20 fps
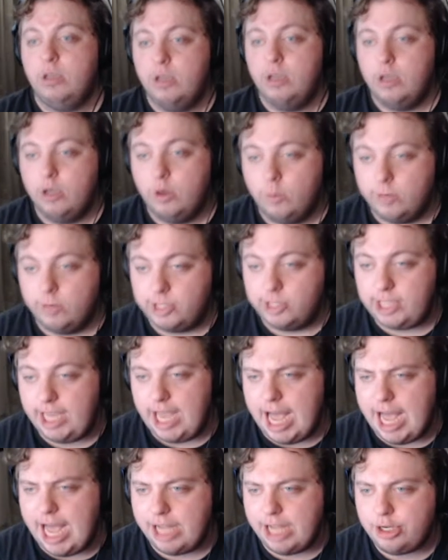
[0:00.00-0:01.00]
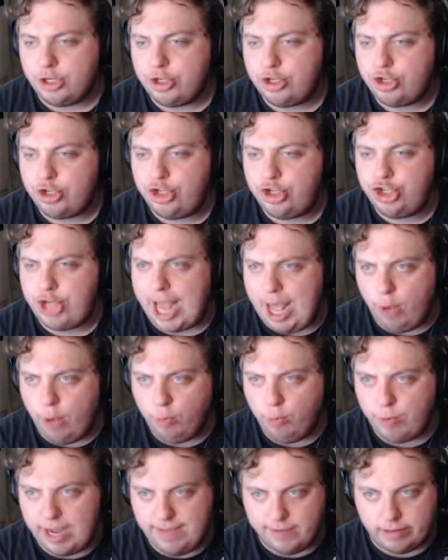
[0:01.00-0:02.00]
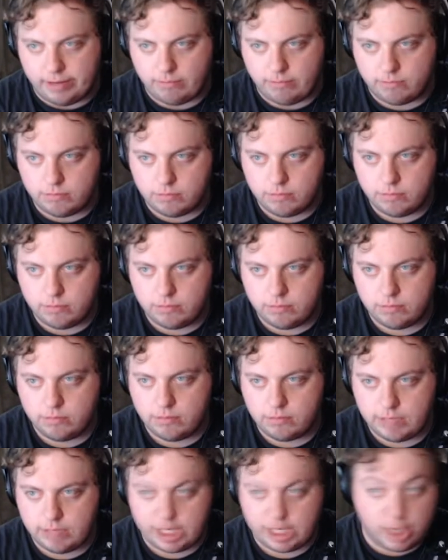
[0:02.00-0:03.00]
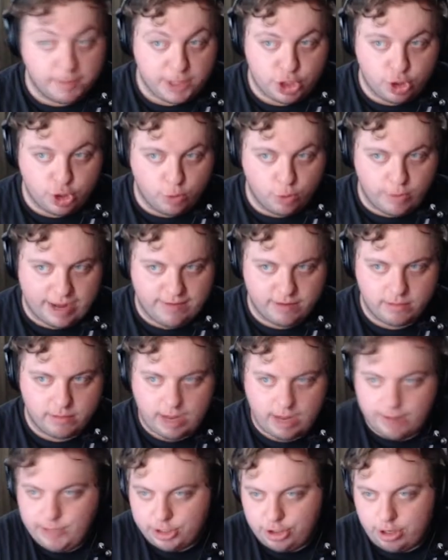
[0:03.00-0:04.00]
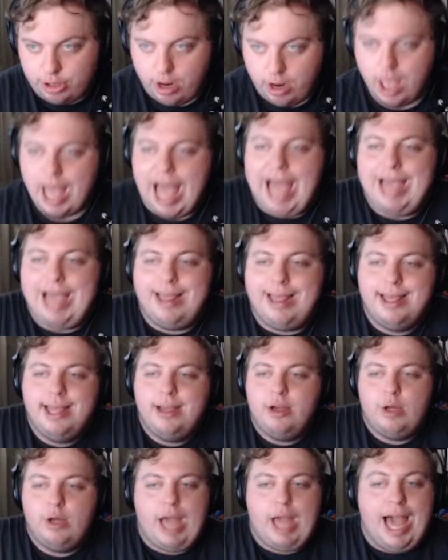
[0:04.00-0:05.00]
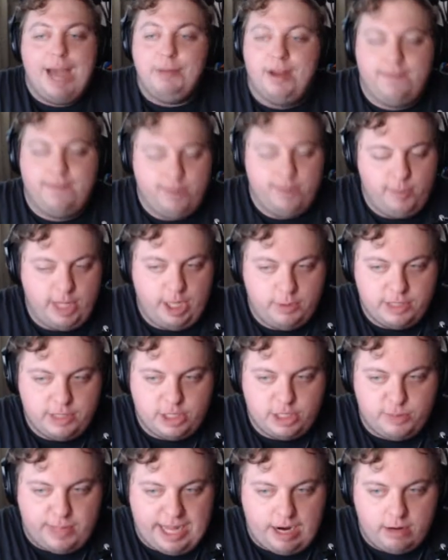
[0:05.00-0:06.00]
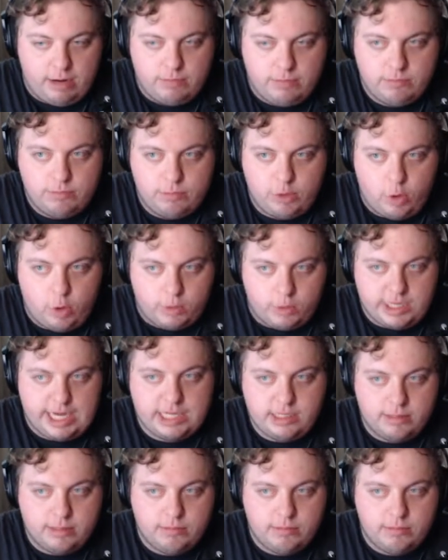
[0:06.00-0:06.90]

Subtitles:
We'll see. Chow Raven. It could be Chew Raven. I'm not sure. I'm not familiar with this player. Cortex?